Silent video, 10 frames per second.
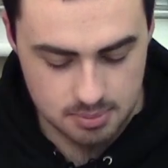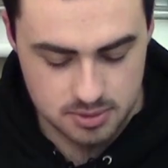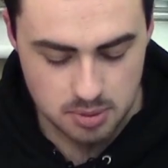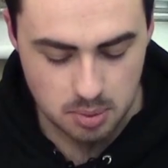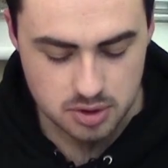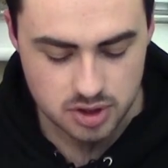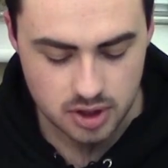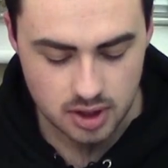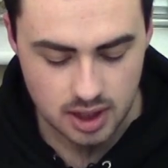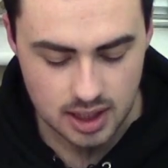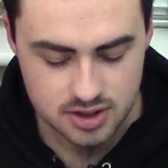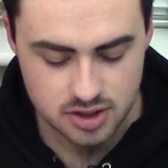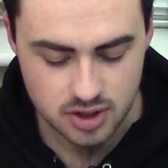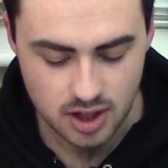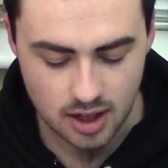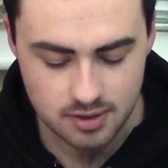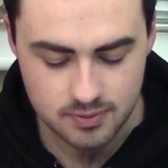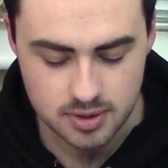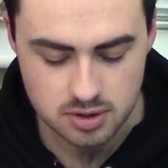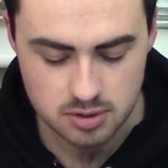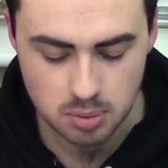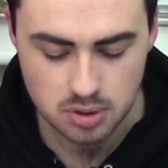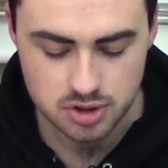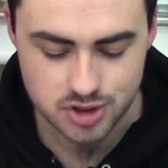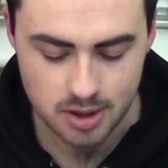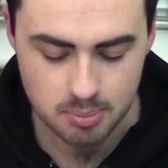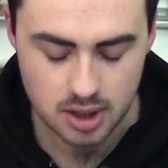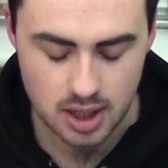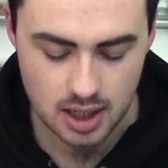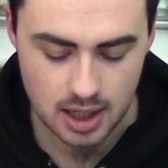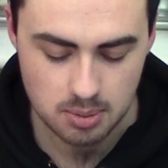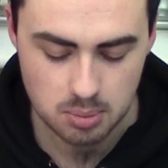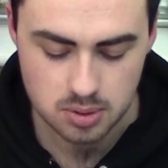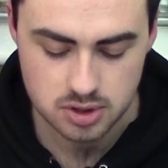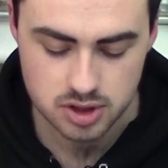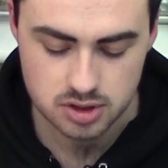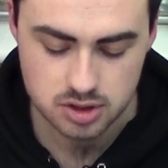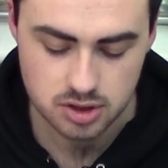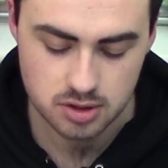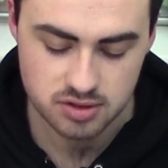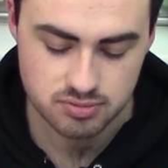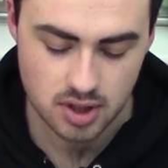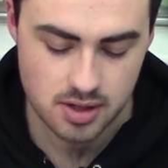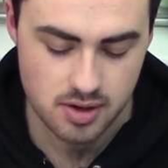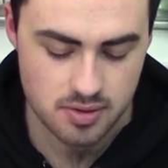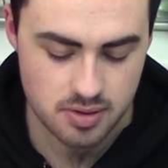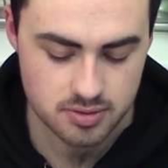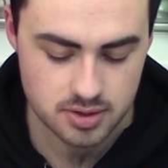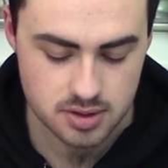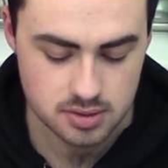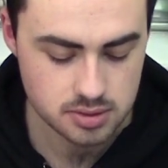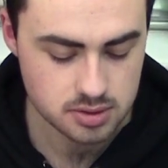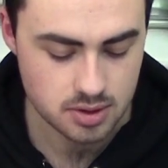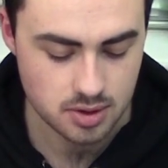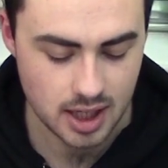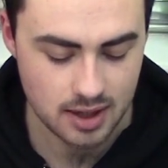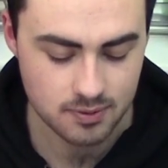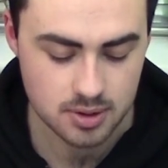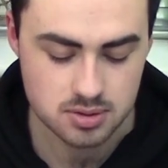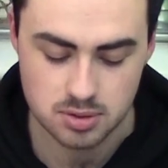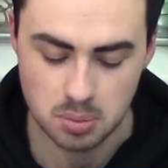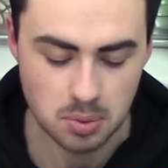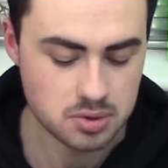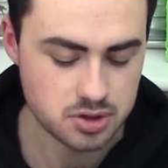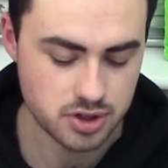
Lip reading: Empty water into the unfiltered water chamber. Allow water to run through to the filtered water